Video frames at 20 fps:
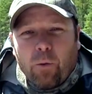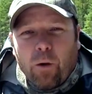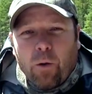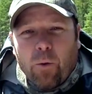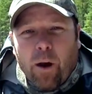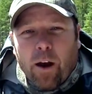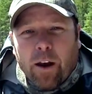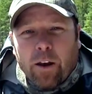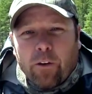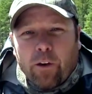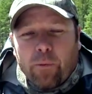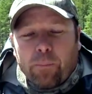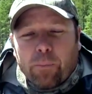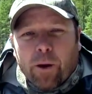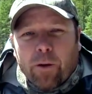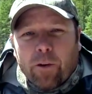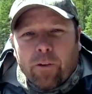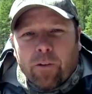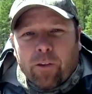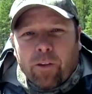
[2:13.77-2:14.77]
We'll want to
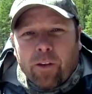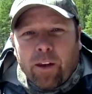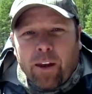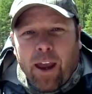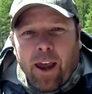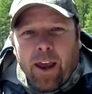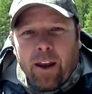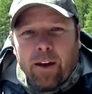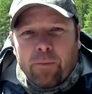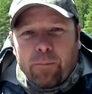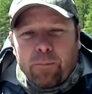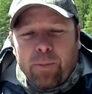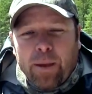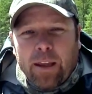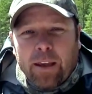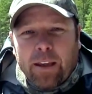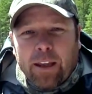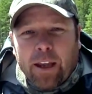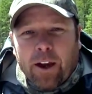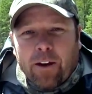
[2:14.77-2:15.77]
approach the net,
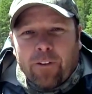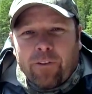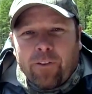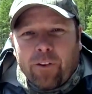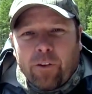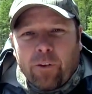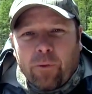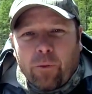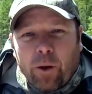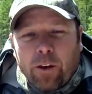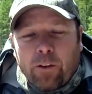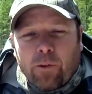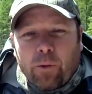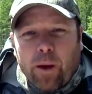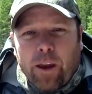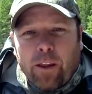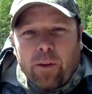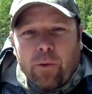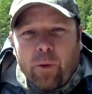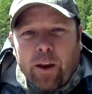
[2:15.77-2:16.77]
being careful which
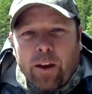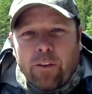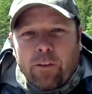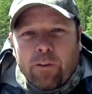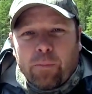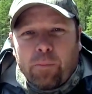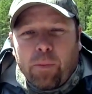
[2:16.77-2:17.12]
way the wind's